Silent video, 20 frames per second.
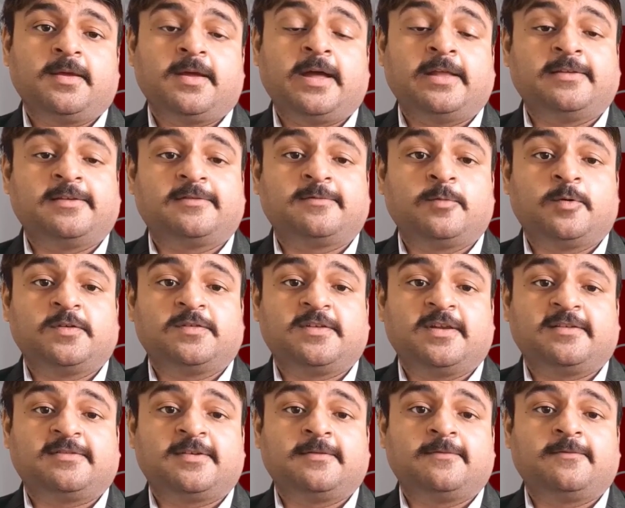and this was
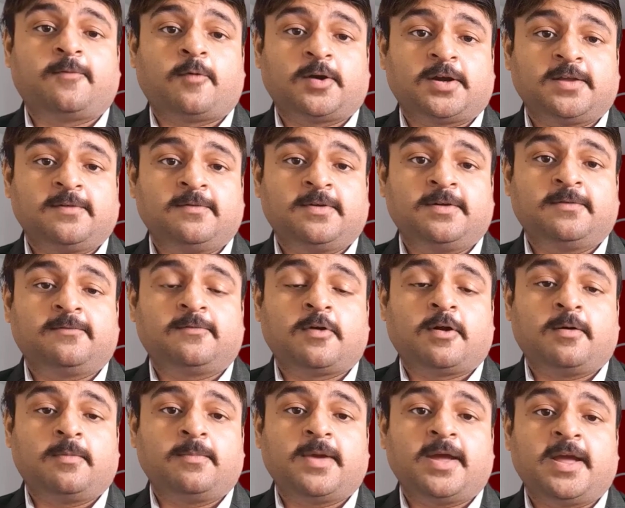lesson 41
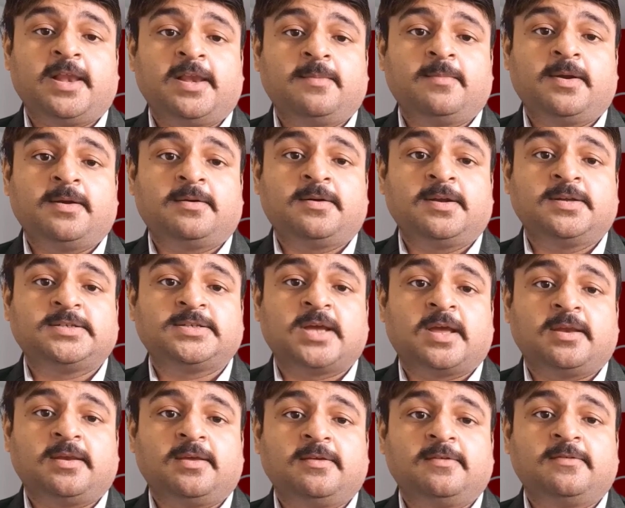from Elementary
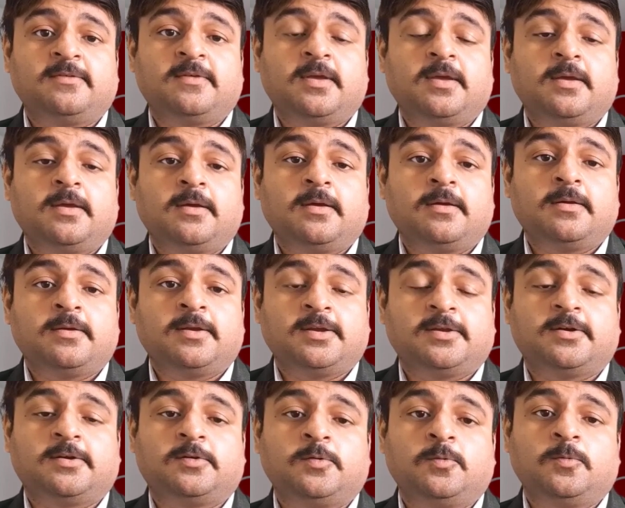Chinese
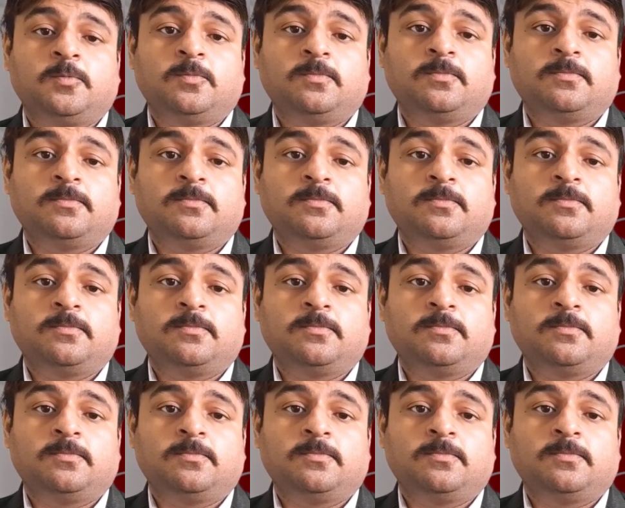Reader 2.